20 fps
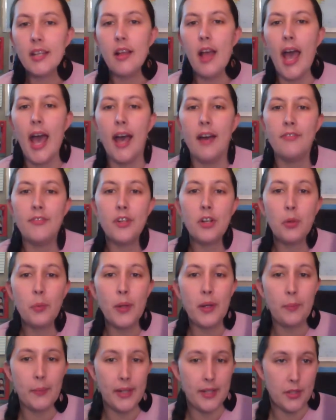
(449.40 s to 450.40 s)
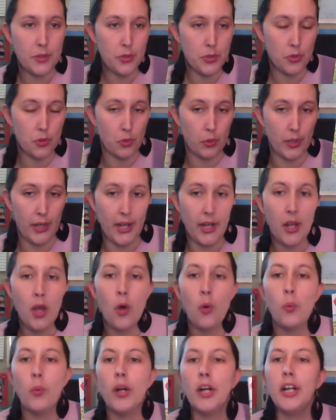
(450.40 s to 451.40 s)
After we read the story,
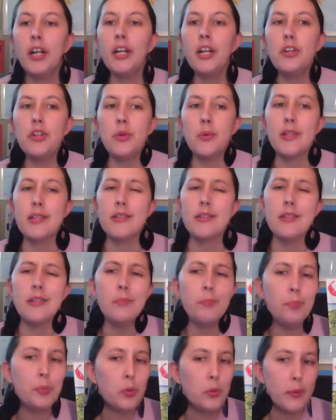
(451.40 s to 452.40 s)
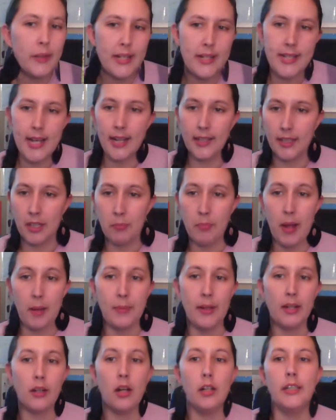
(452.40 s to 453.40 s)
we're going to do a simple retelling by
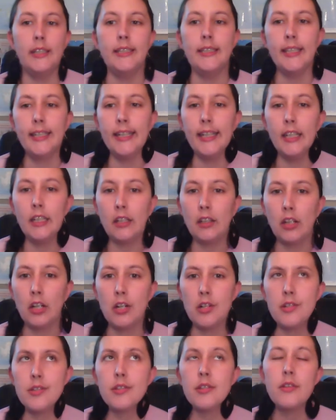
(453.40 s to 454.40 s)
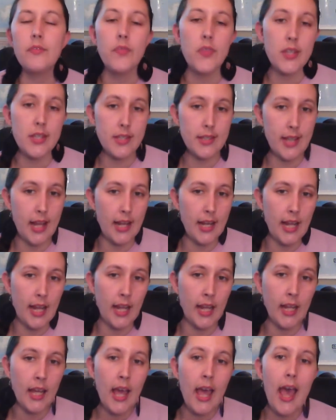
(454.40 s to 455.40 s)
recalling the characters, the
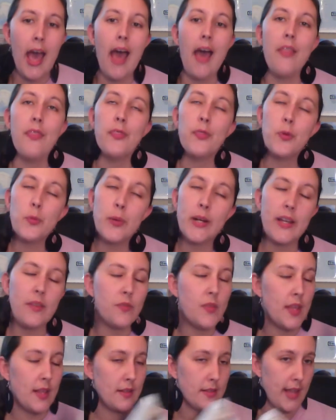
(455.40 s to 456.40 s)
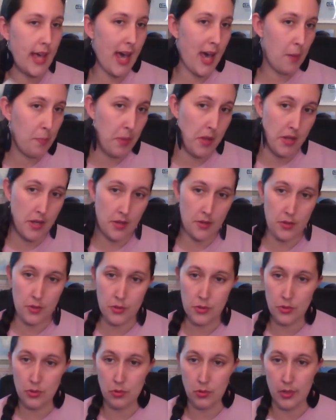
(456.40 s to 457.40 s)
setting, and three things that happened in the
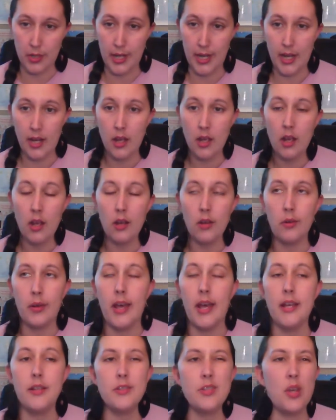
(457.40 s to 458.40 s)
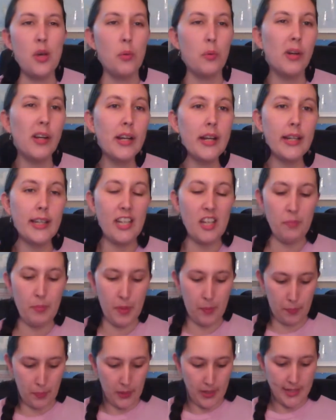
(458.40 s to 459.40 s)
story. Okay, so we're going to keep
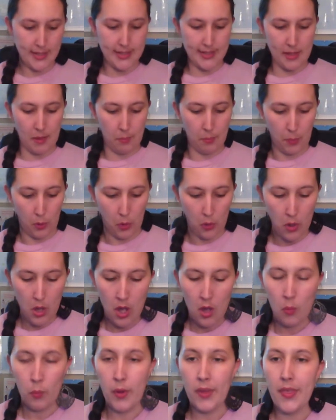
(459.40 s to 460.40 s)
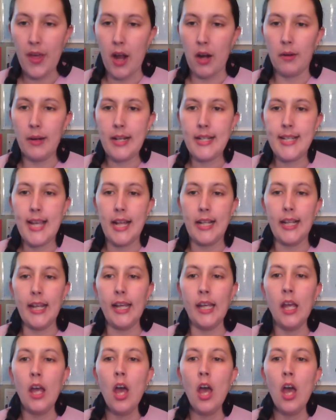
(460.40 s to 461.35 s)
it pretty simple with our retelling.